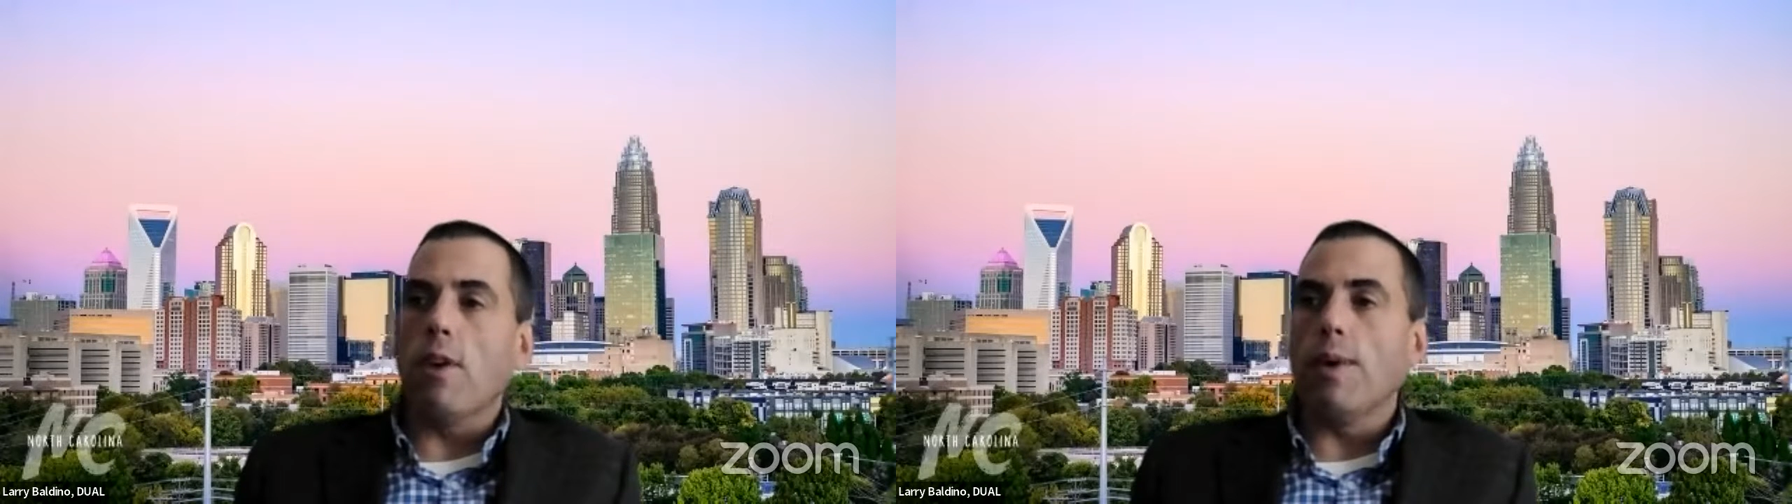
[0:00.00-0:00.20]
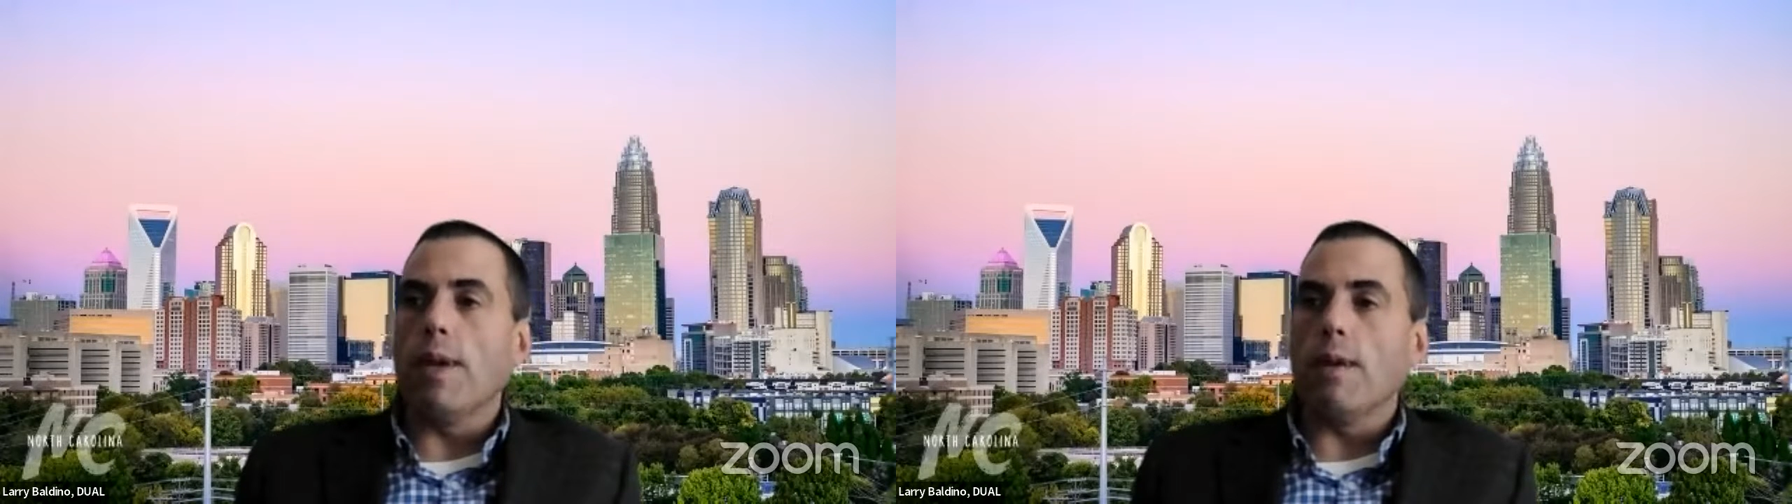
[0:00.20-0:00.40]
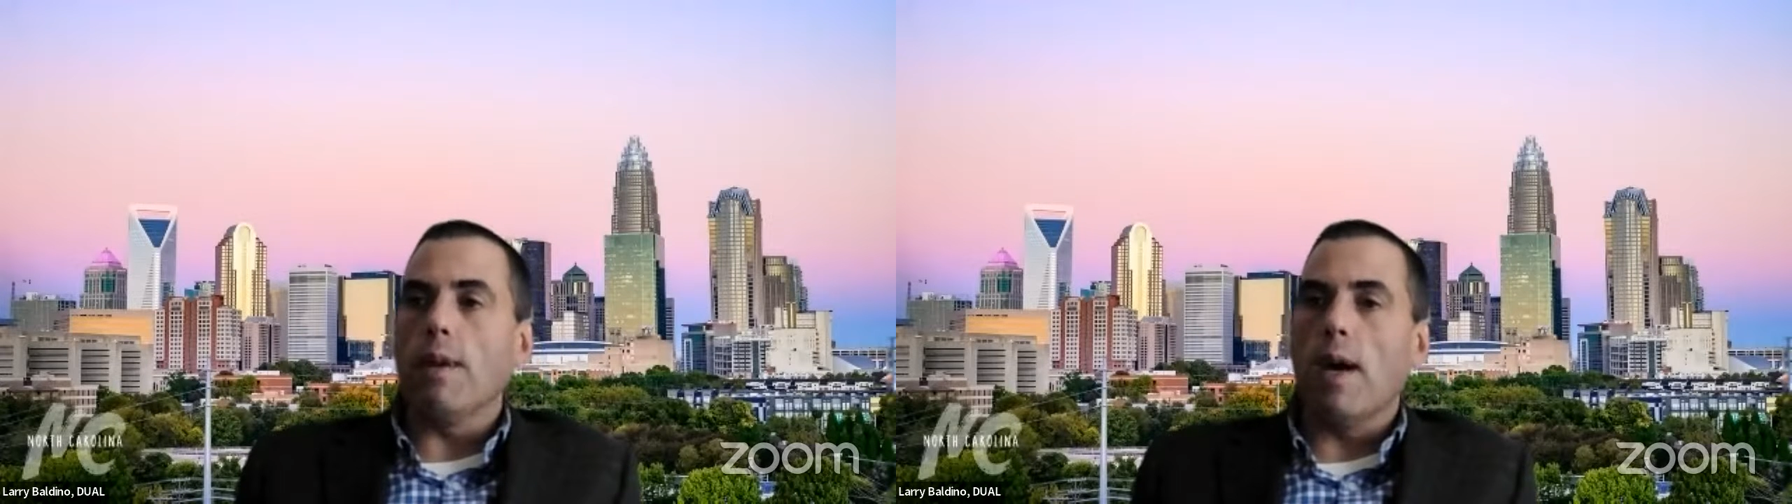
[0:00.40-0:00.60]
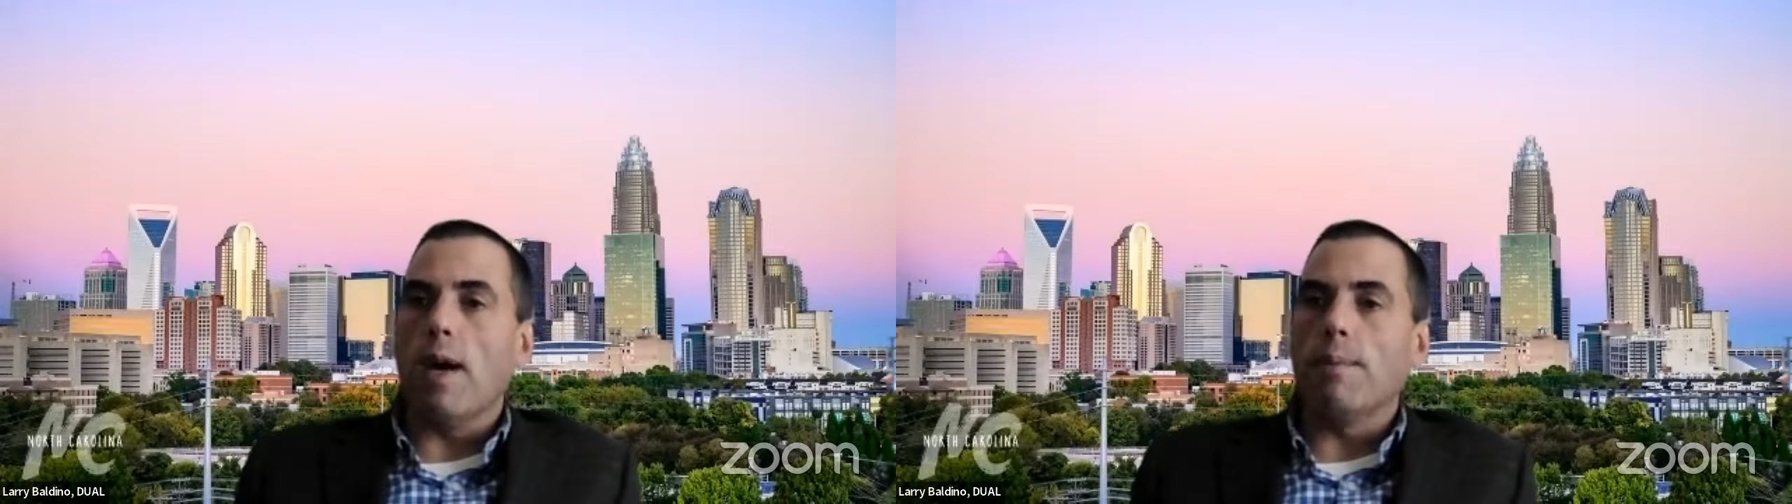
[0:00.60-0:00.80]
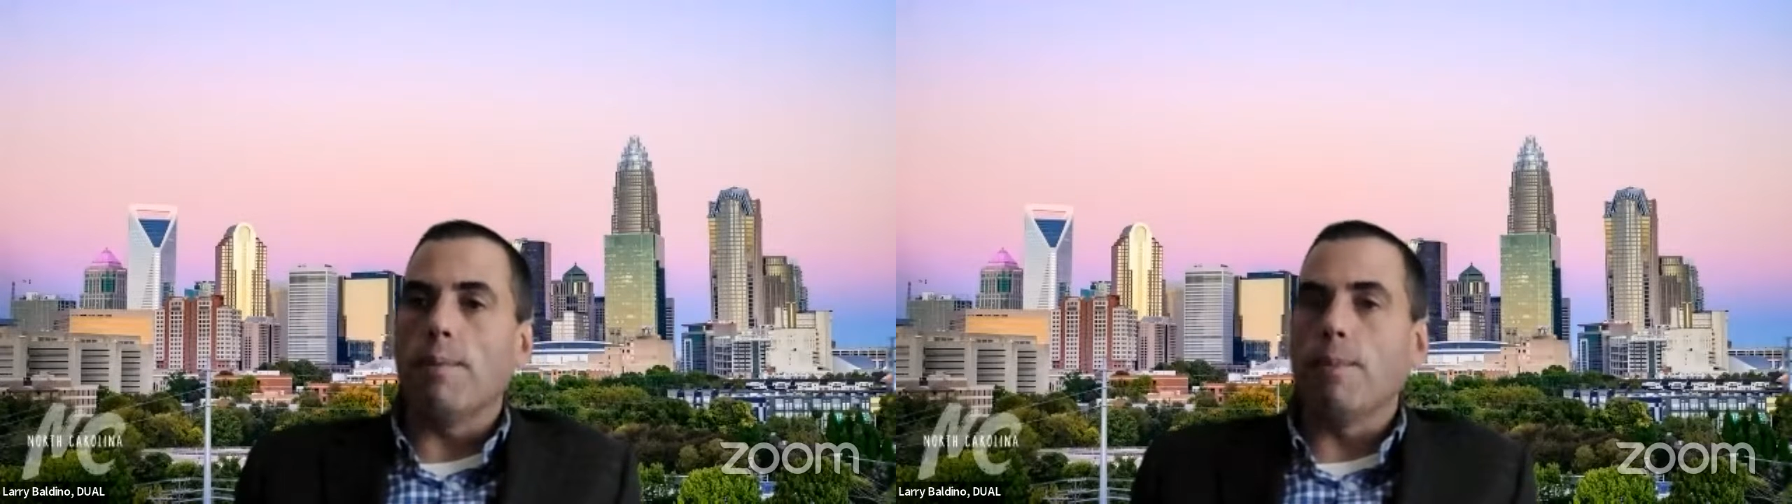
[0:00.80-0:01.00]

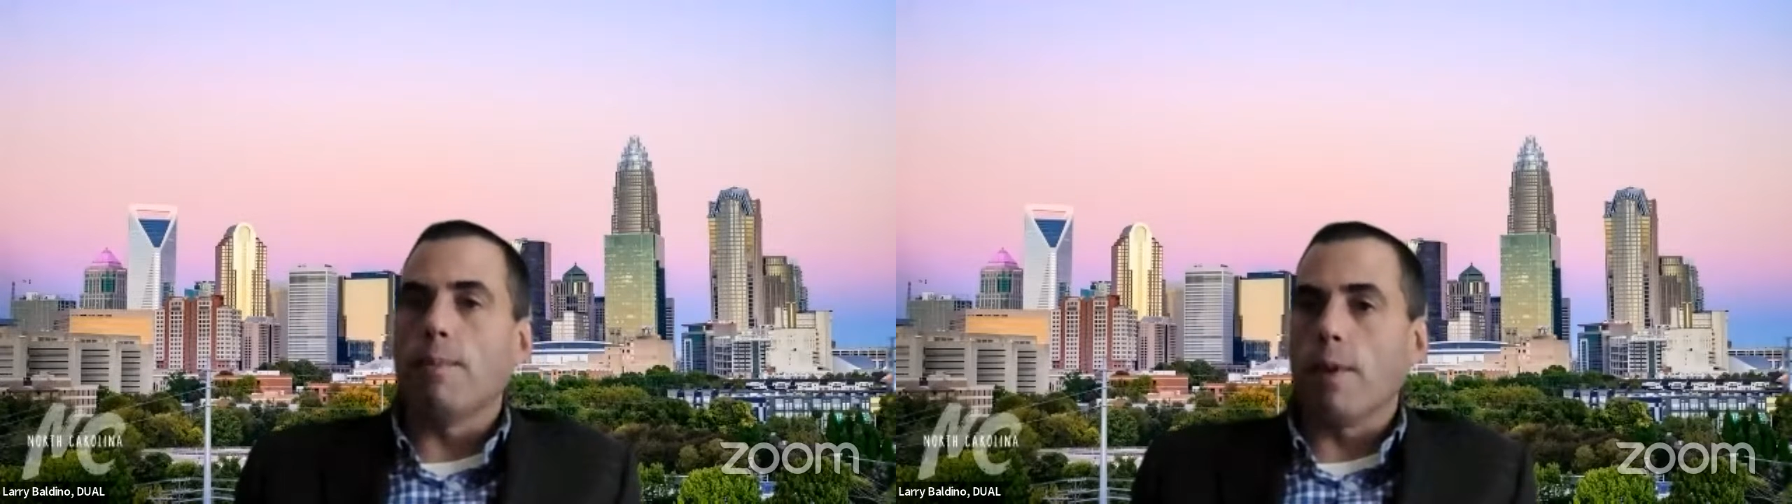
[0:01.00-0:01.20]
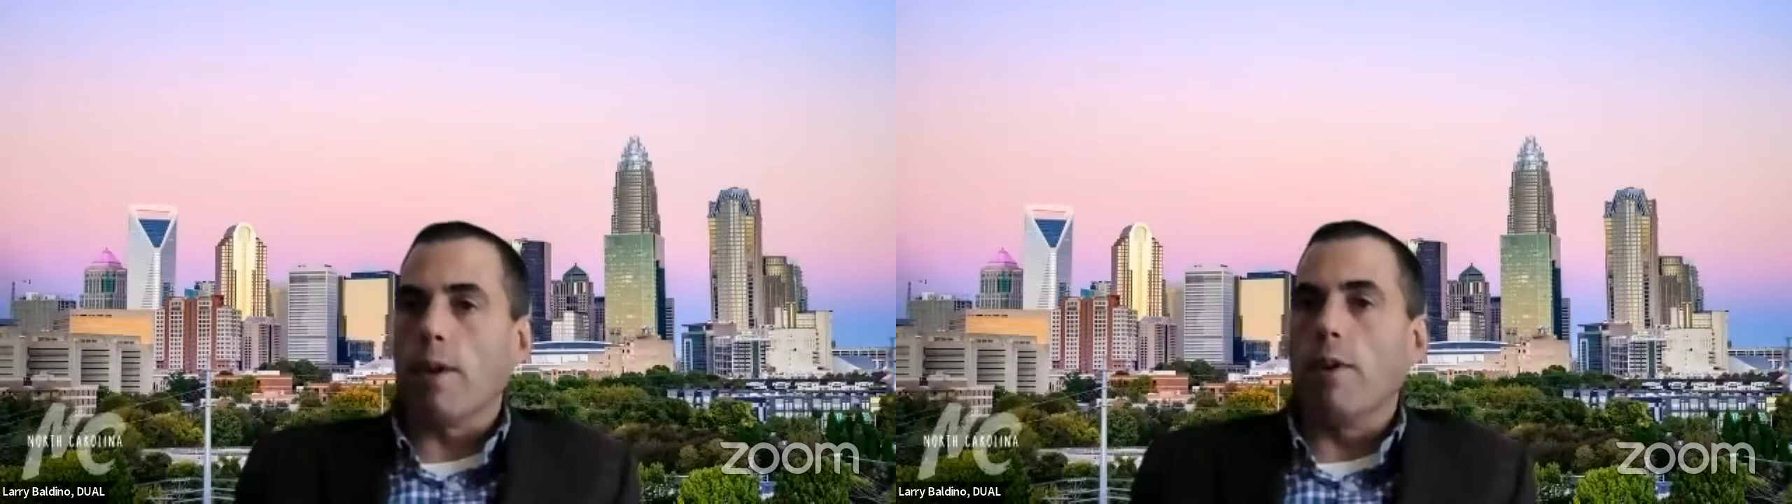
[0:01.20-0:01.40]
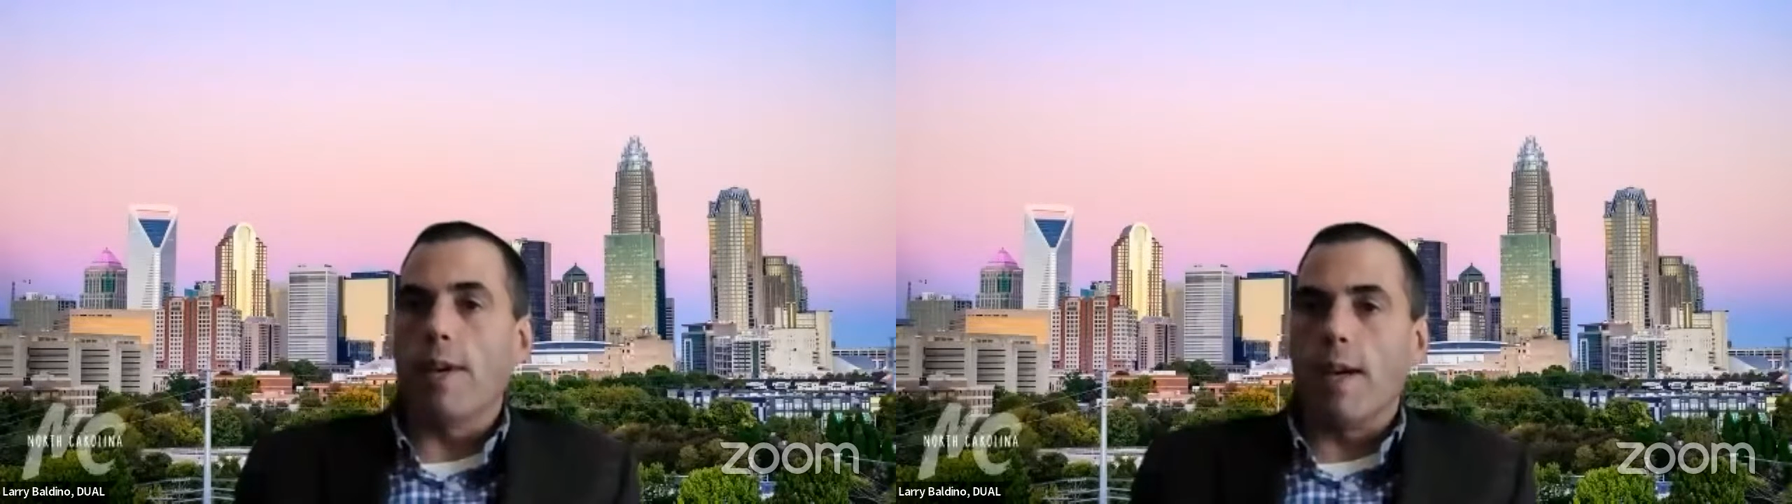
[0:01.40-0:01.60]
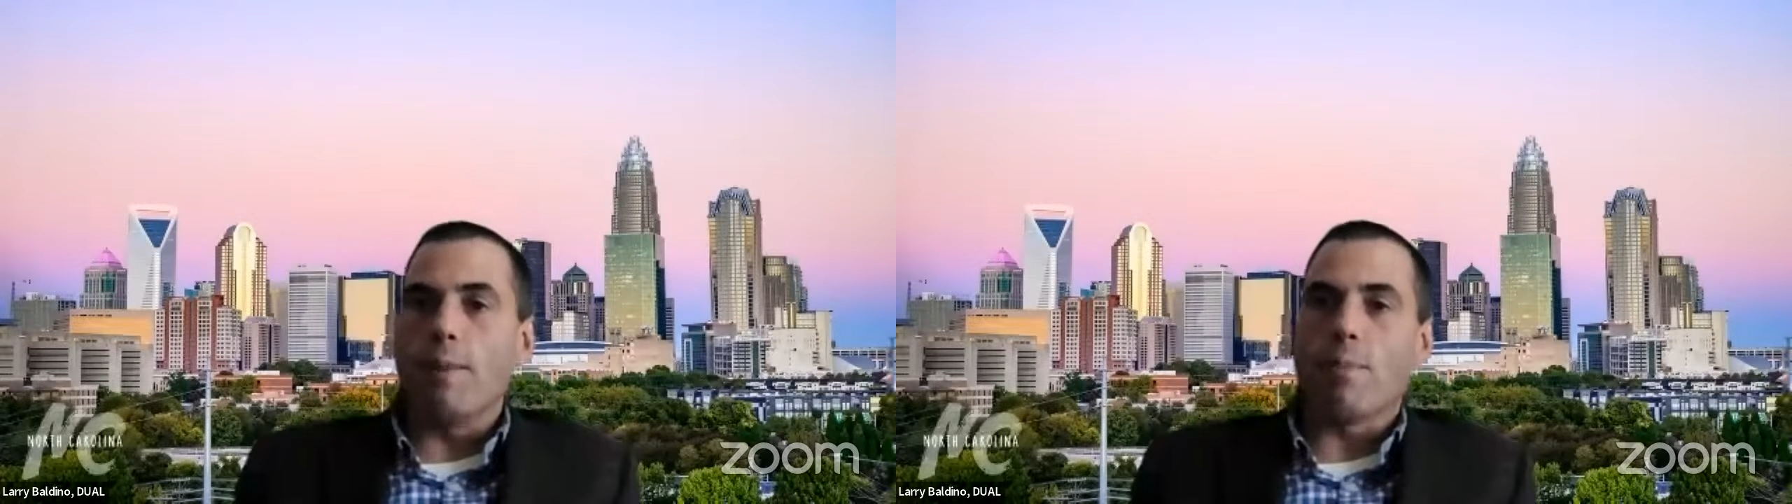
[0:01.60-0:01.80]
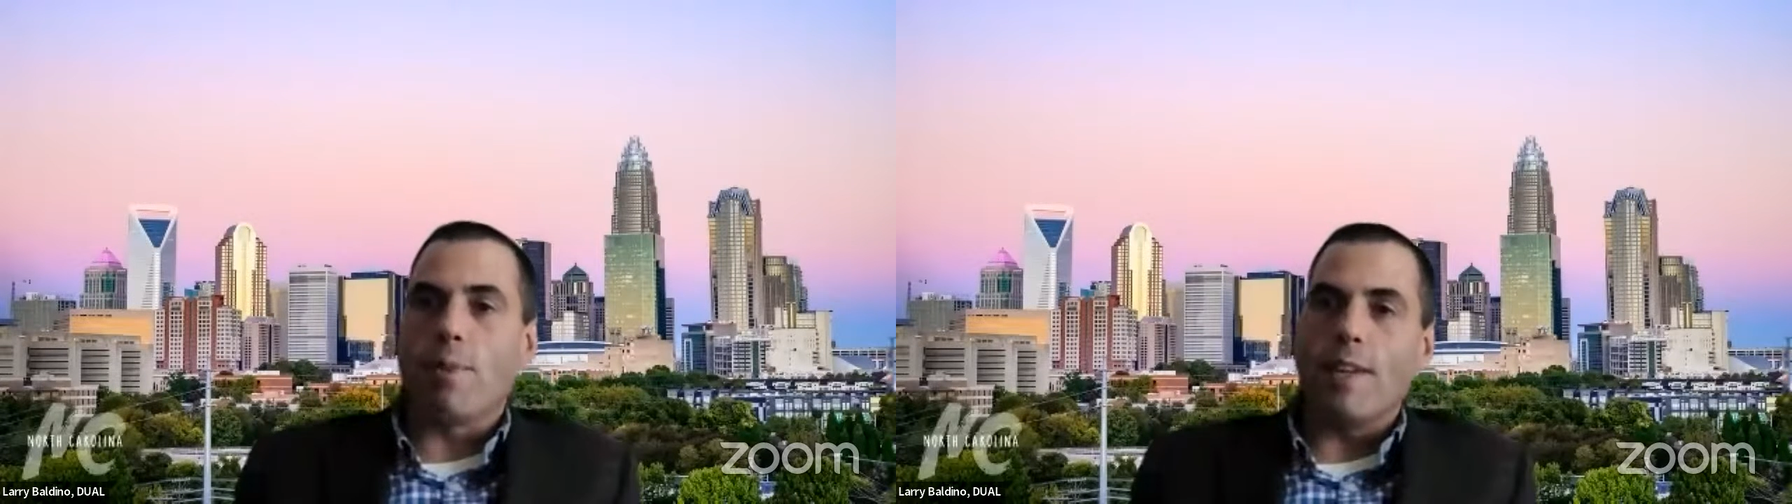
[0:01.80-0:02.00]
going
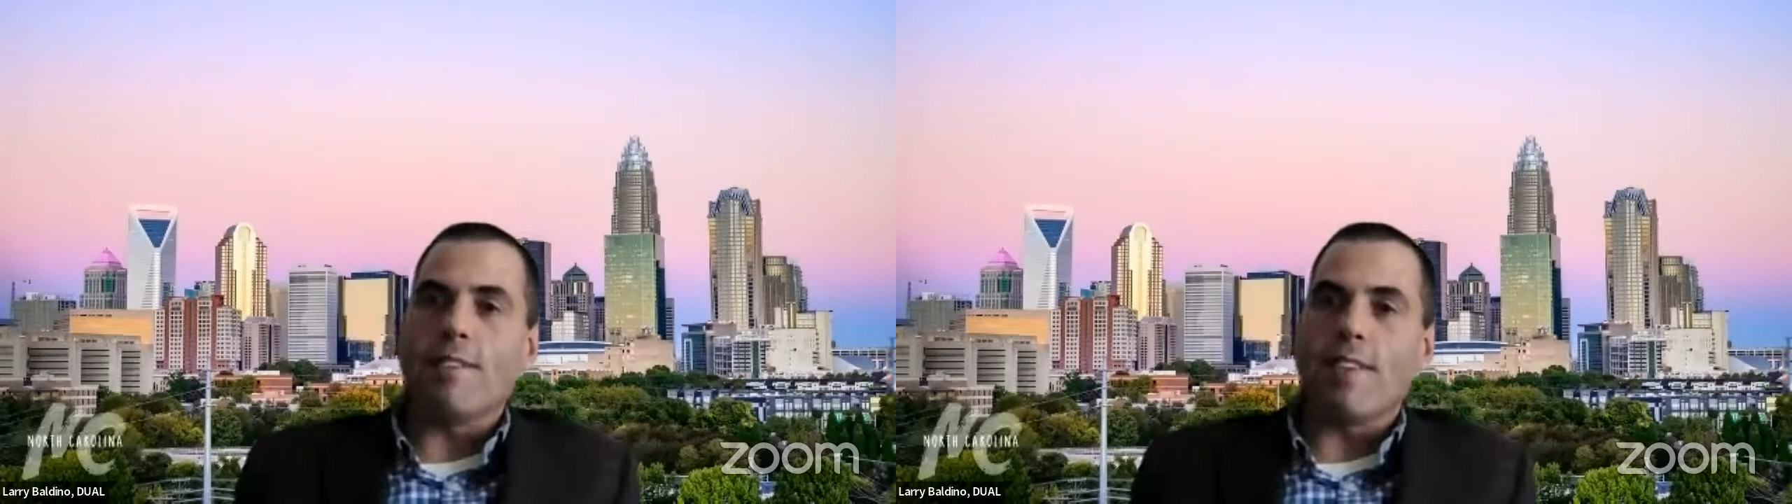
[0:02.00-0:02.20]
up pretty